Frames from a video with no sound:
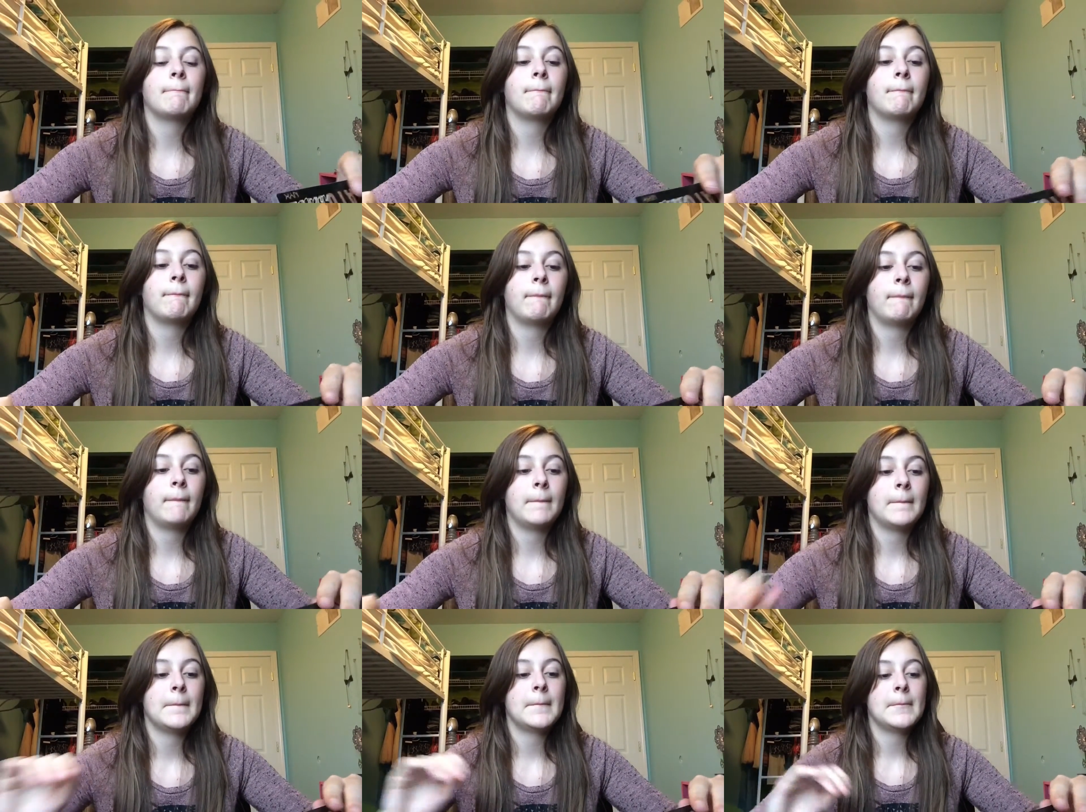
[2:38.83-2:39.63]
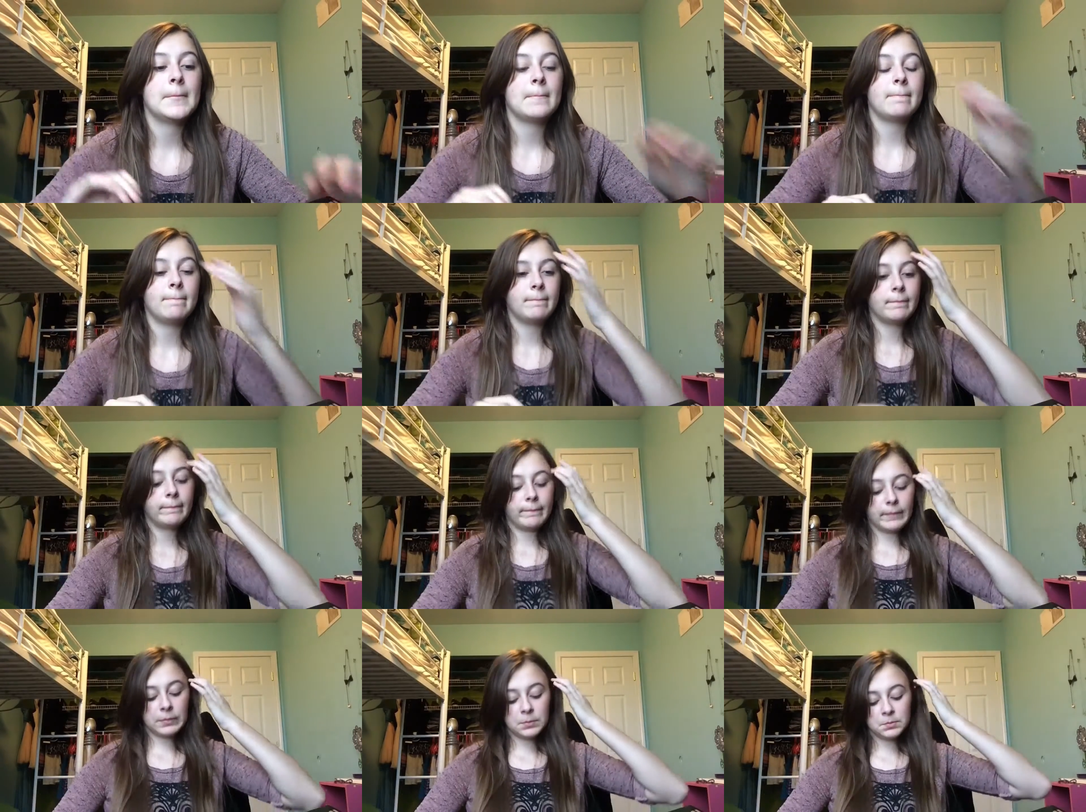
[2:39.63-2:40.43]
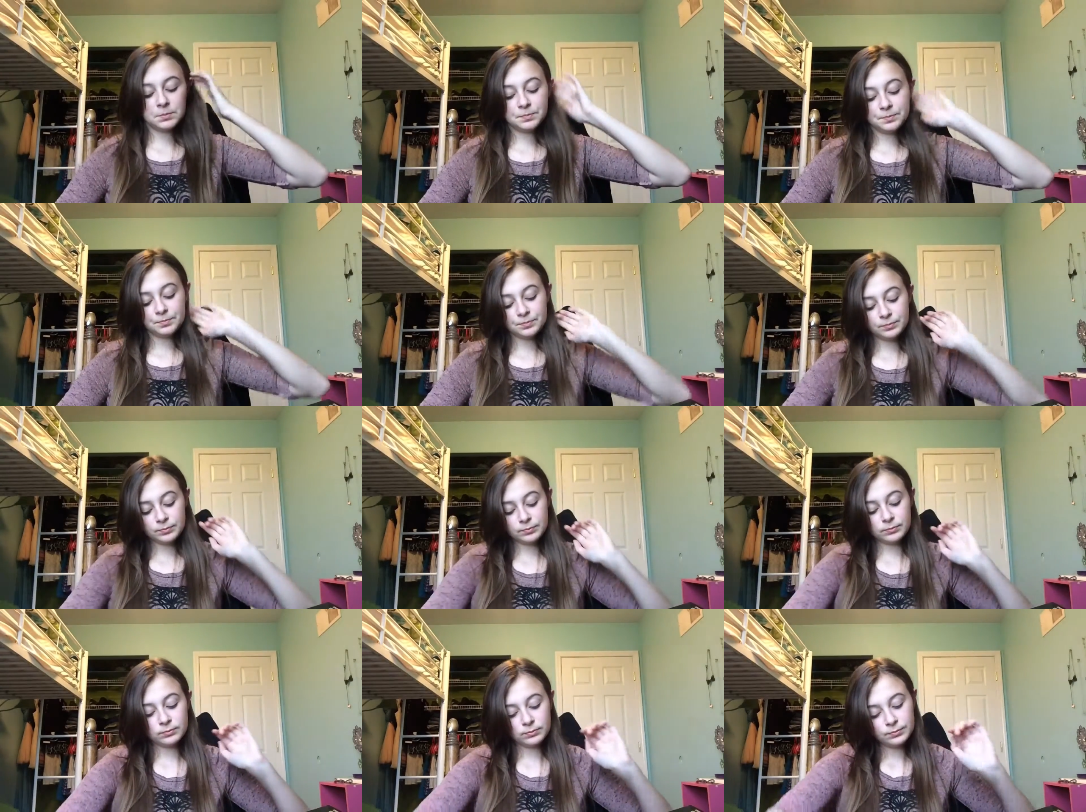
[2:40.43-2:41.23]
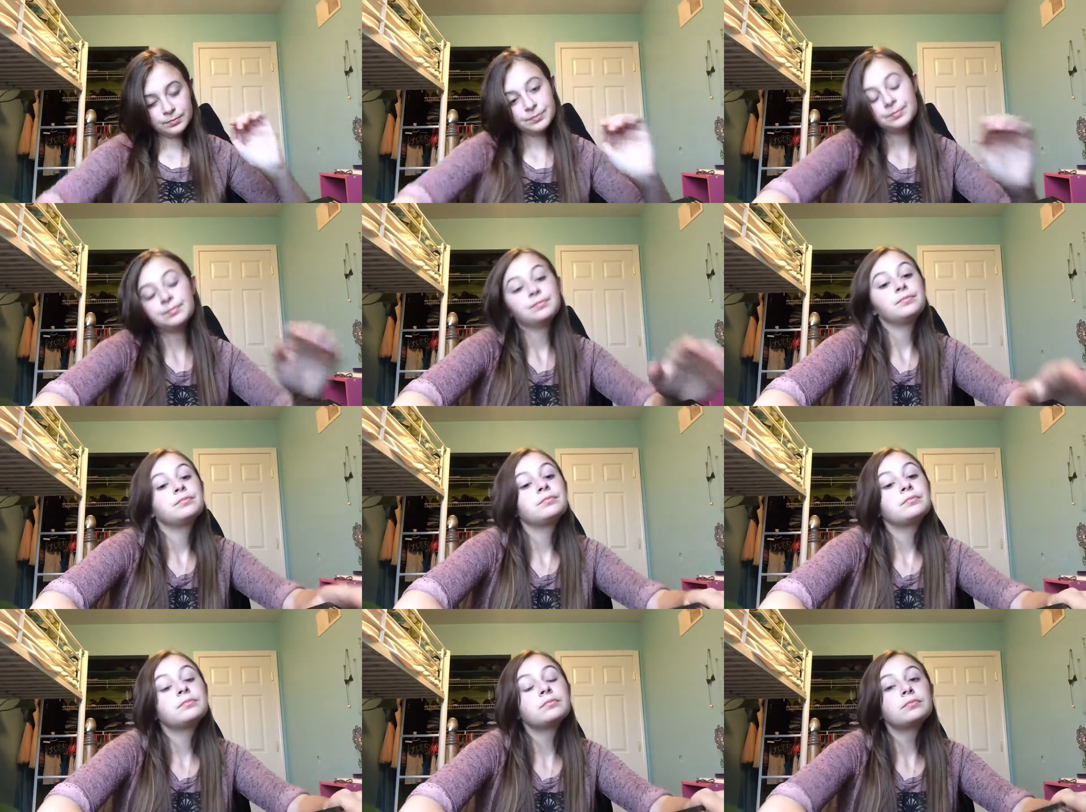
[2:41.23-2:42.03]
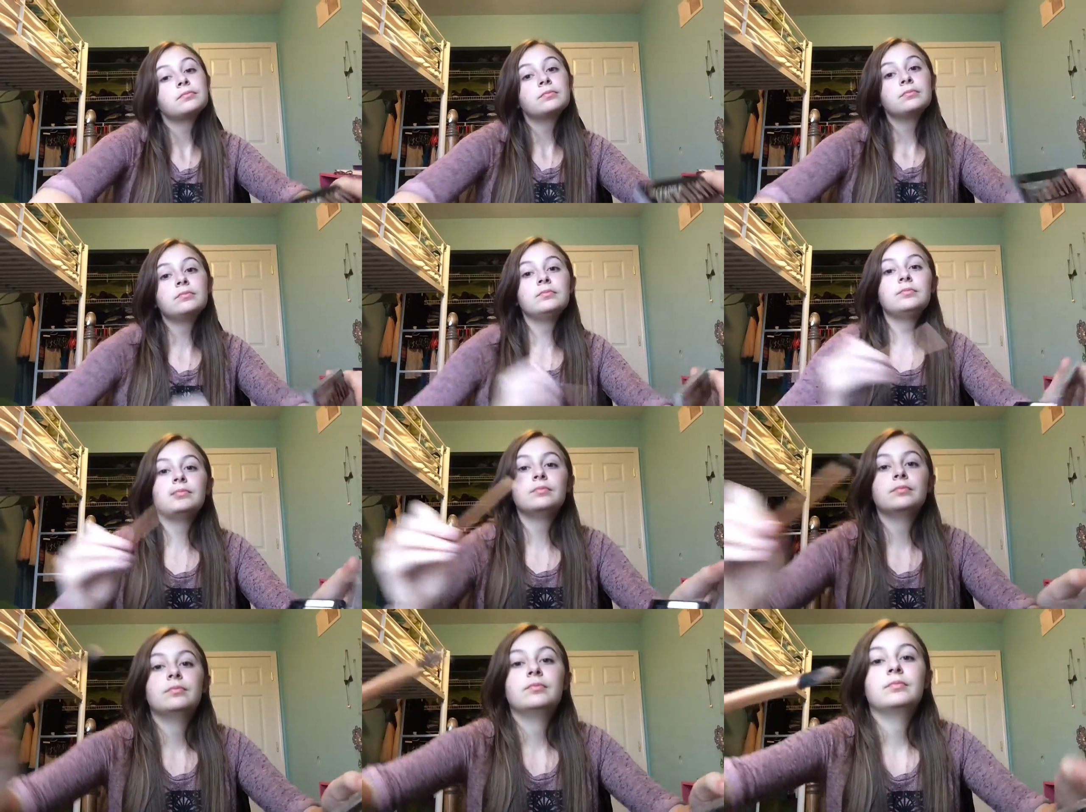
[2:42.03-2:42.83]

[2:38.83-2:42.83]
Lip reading: Nothing is said.